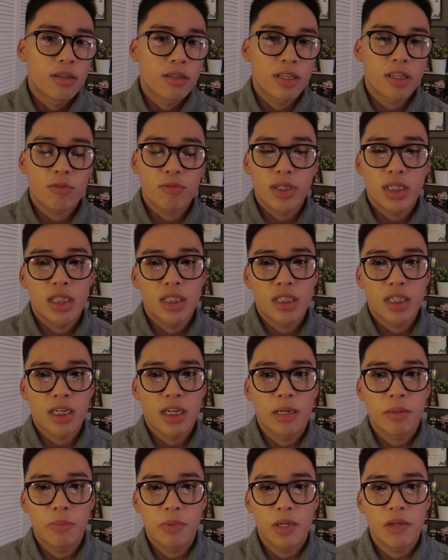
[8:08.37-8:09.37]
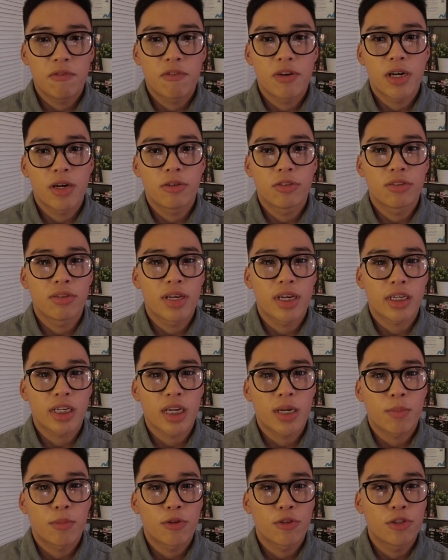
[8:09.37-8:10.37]
That's why the 1080p files of that
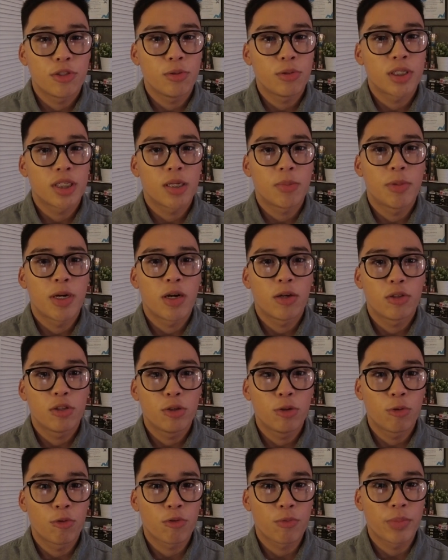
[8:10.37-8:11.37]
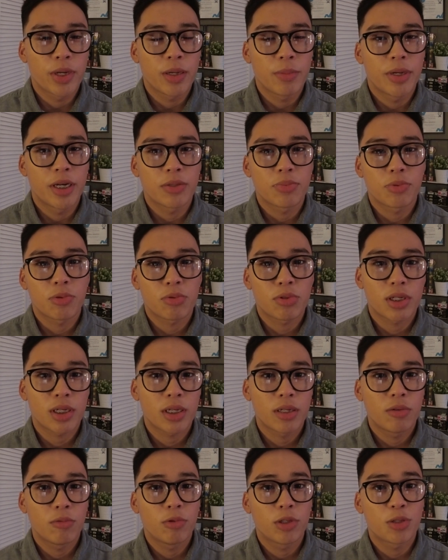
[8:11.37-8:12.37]
camera shoots at about 200 megabytes per
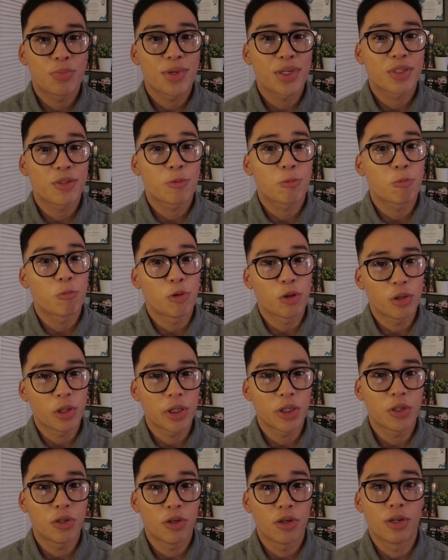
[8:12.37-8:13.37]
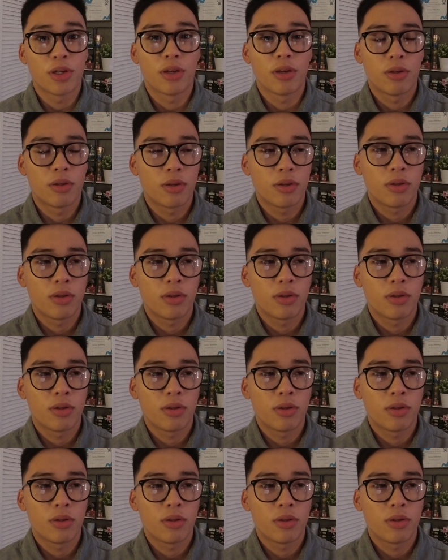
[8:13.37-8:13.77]
second, which makes it really good.